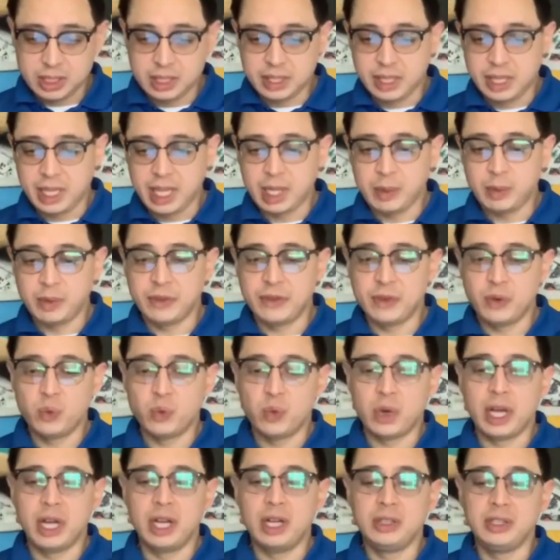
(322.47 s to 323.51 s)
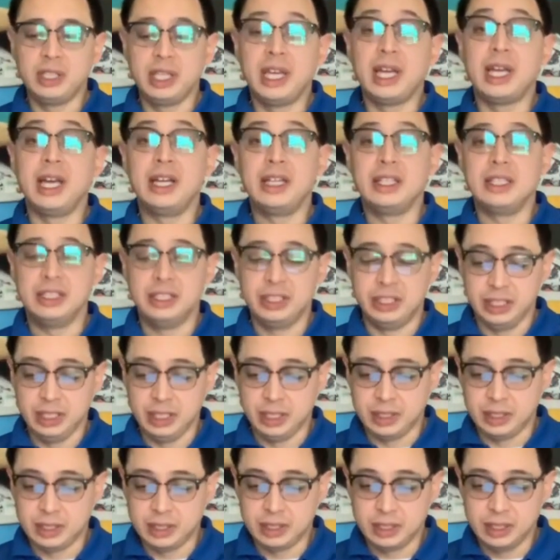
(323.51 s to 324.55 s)
the name of the wildcat
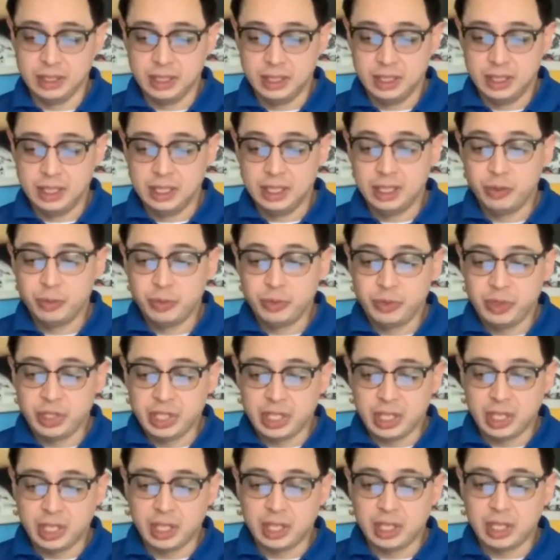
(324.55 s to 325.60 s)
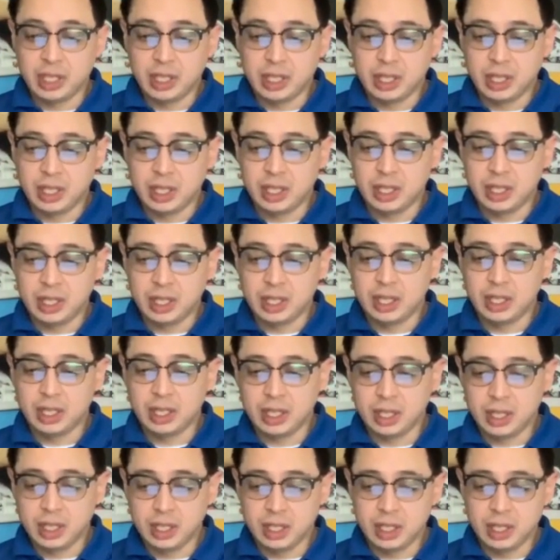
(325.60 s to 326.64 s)
Kachina, uh,